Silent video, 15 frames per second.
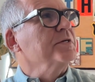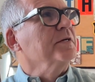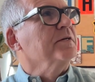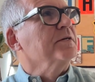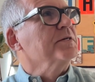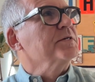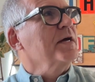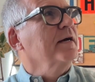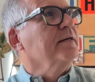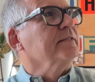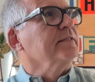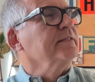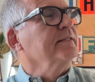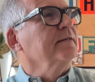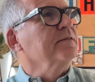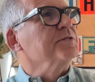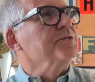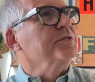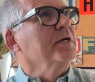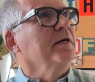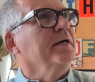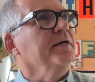Just kind of set the
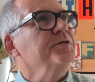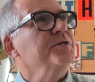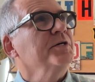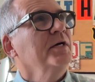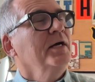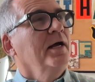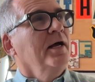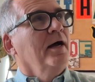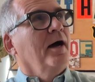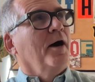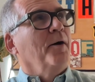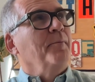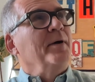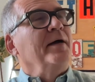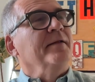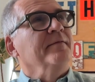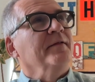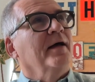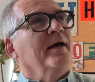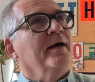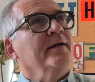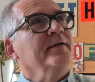stage,
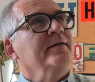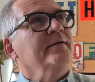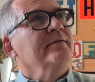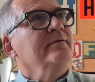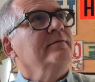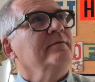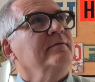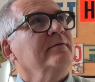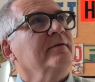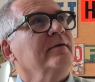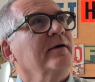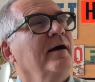and I have